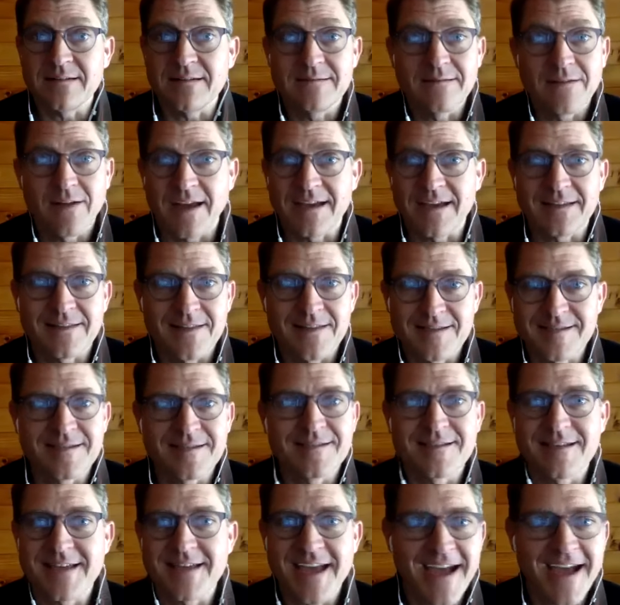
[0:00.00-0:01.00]
Like, this is
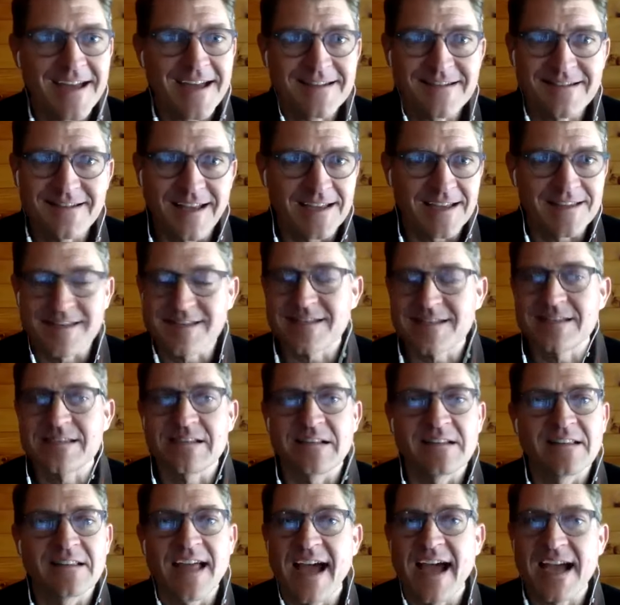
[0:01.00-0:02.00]
the end. Like, this is
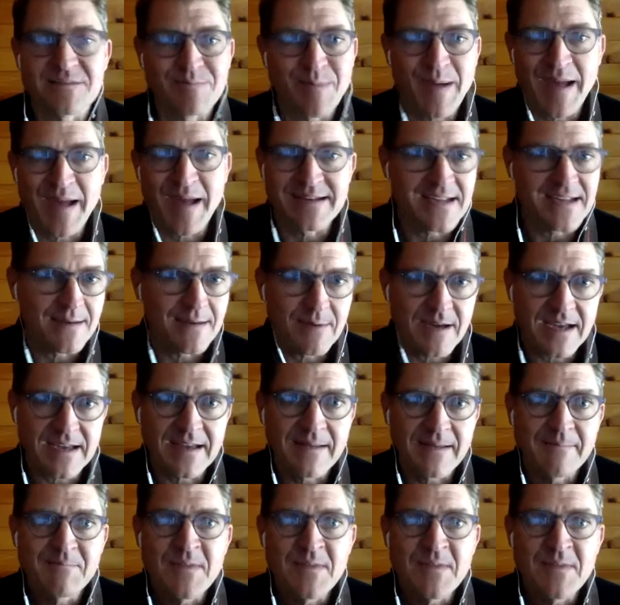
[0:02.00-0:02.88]
the last pandemic.